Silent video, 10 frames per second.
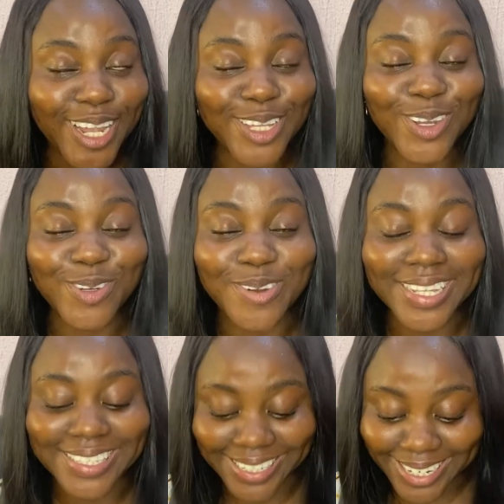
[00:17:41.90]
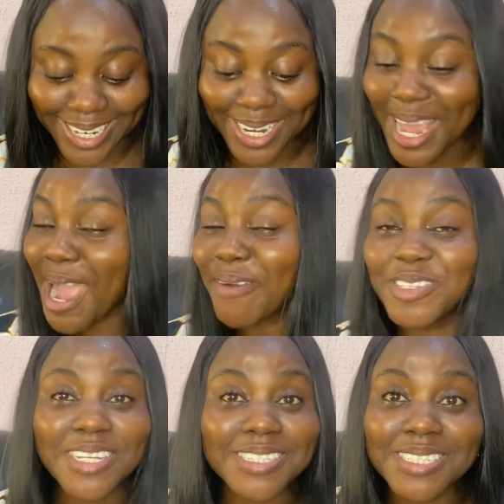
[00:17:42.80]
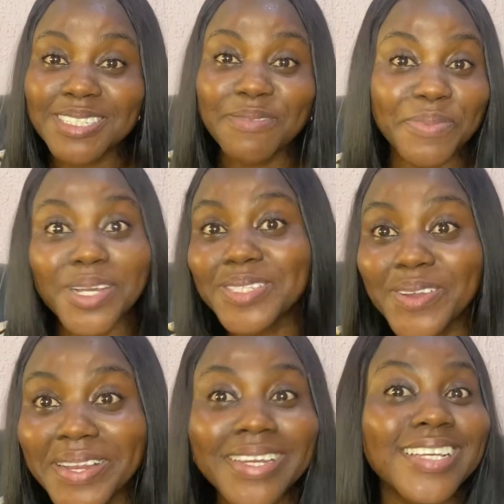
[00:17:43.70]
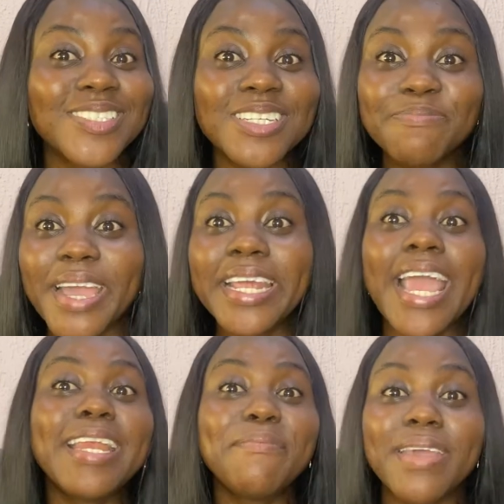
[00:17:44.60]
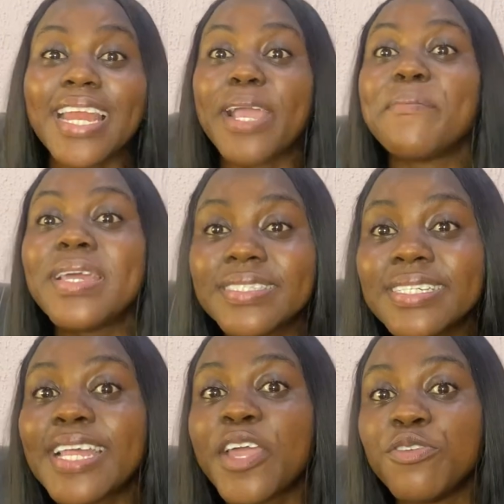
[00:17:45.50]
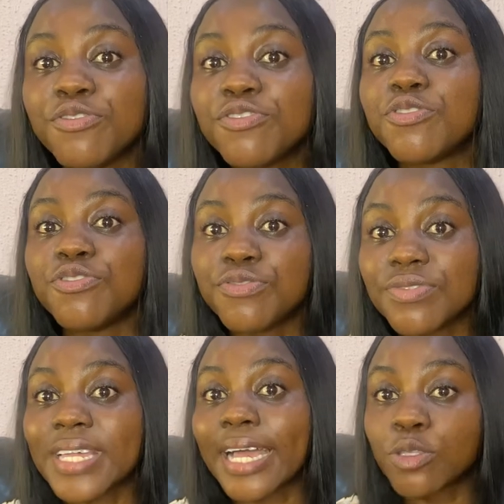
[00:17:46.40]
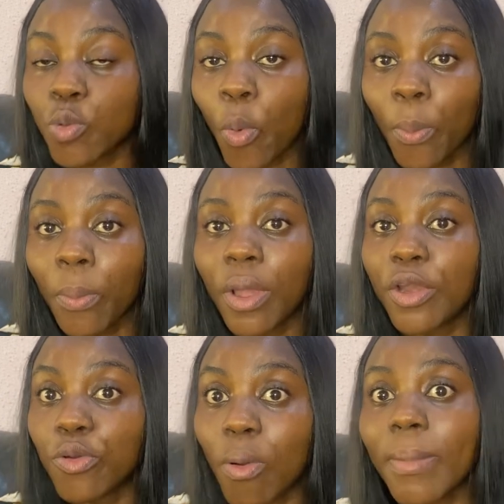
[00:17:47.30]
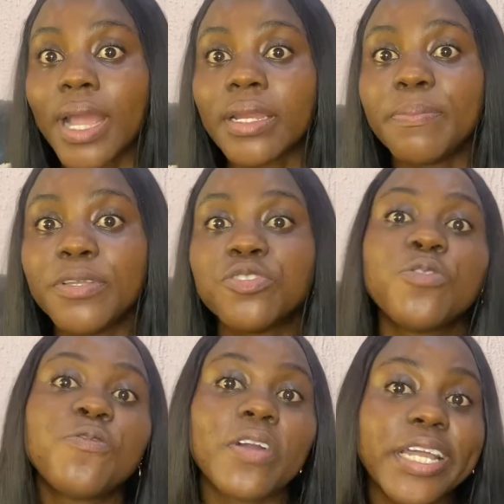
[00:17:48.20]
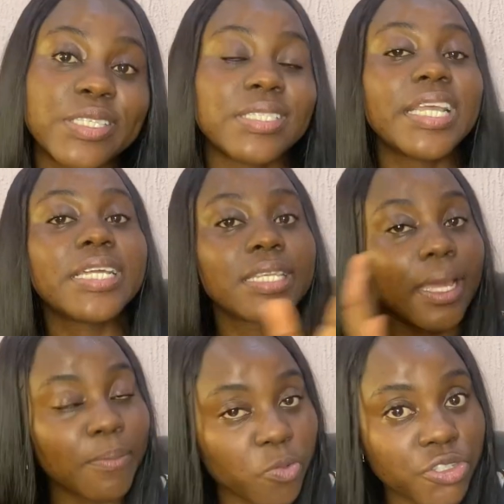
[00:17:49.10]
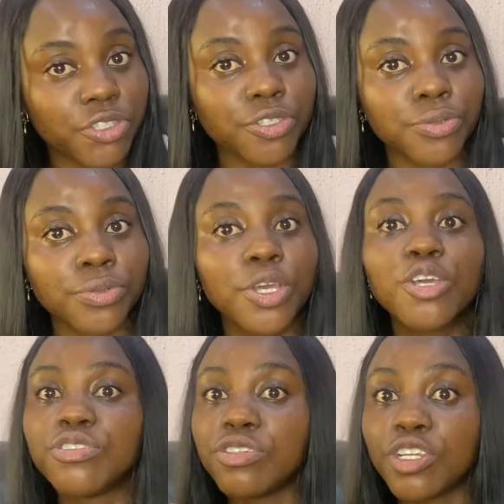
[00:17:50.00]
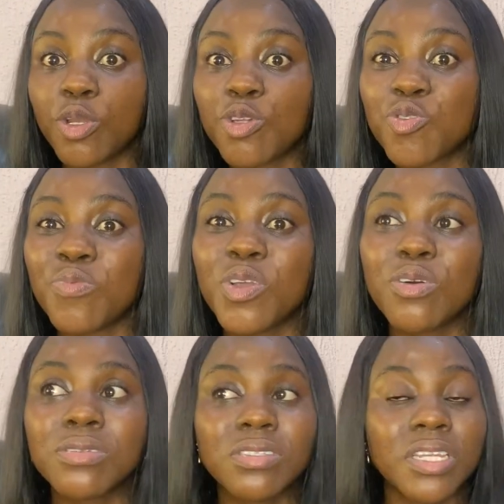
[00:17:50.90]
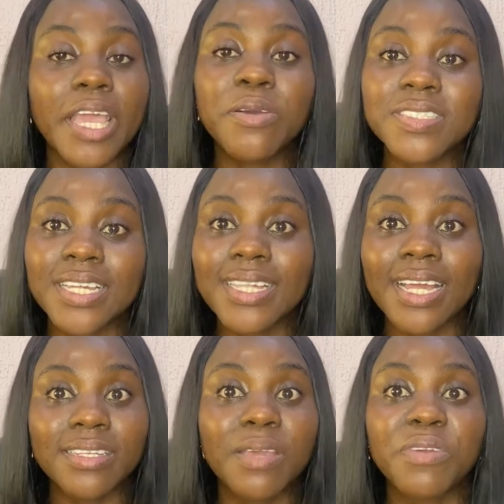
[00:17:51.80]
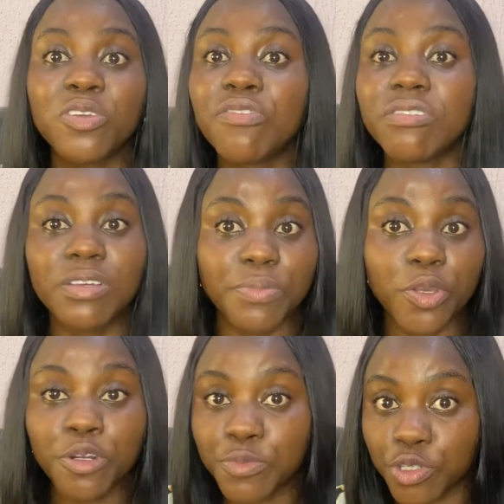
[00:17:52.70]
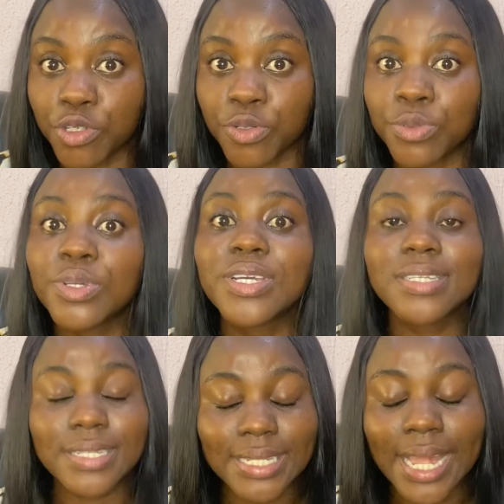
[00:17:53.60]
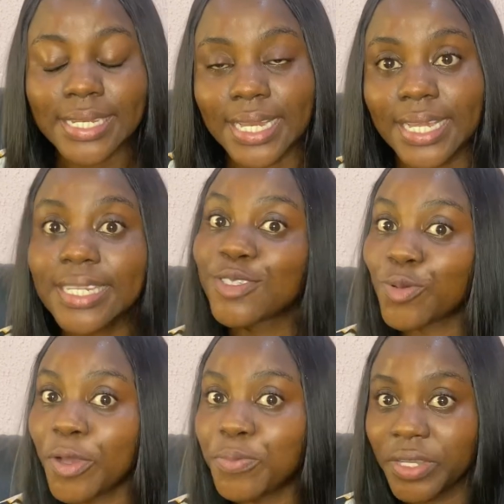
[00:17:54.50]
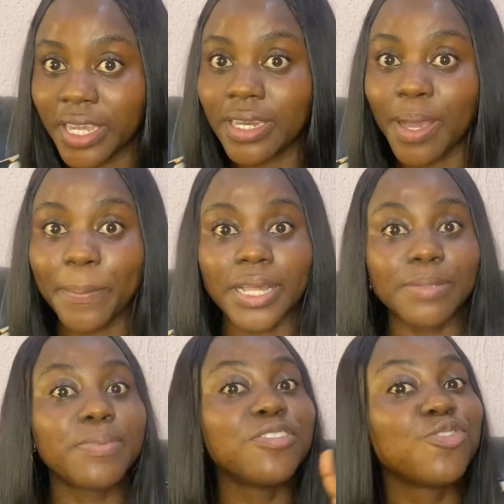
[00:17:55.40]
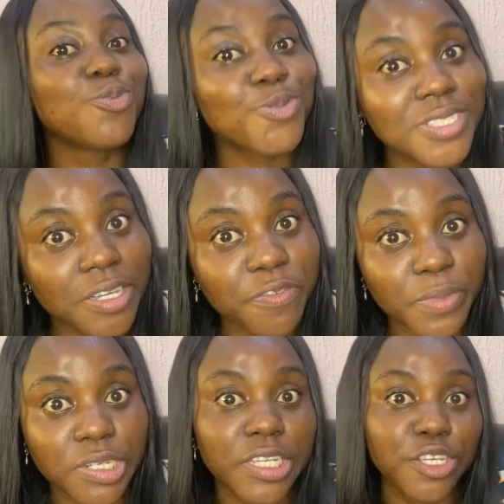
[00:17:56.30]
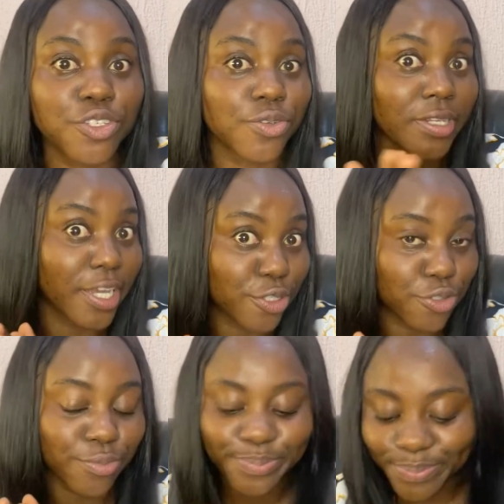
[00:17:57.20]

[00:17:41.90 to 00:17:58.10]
your loratidine, just blood toning, just buy any like medicine that you used to use at home normally. Please don't forget to take them with you to the law school, because the health center there may not really be up to your standard. So I hope you get that part. Please, no self-medication, Ejo.